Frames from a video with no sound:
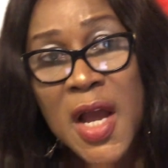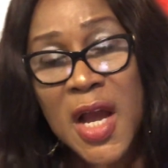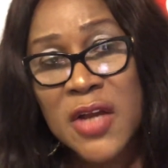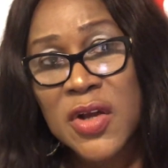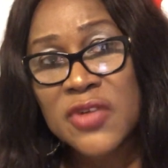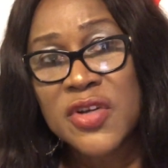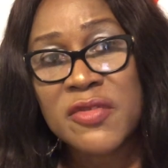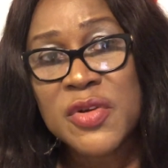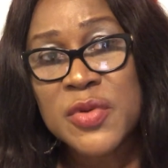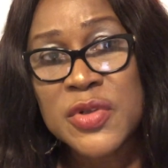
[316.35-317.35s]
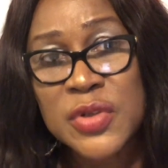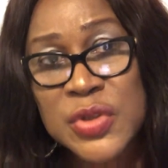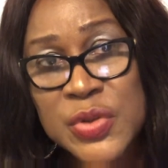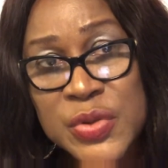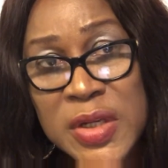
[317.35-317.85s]
and you are traveling with your
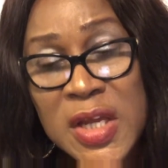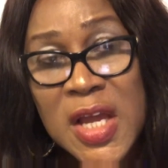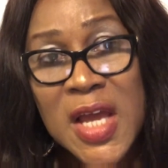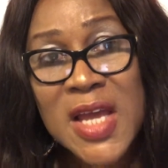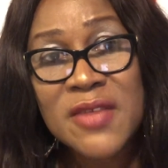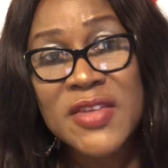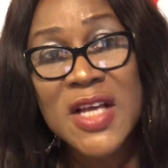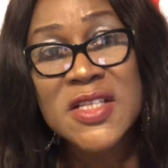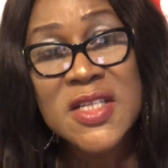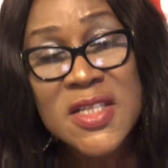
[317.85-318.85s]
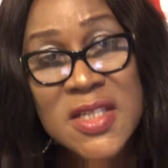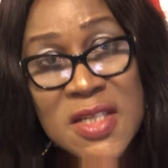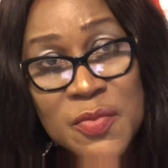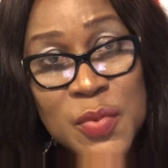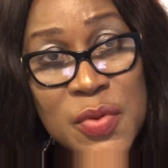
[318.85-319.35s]
children, if that's a
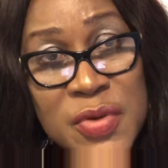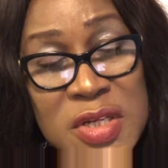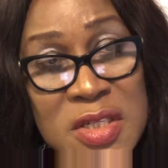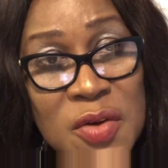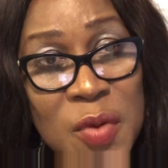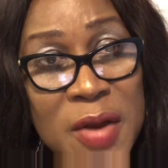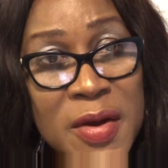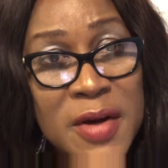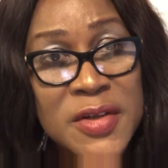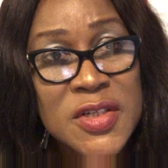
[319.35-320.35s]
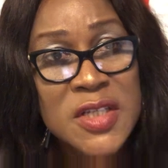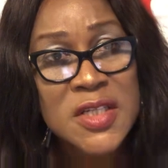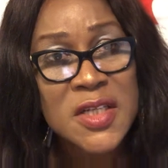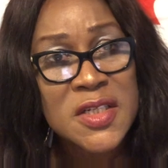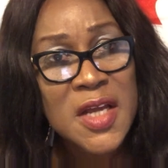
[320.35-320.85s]
simple reason why you are
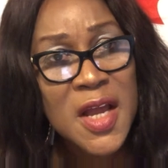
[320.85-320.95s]
rejected,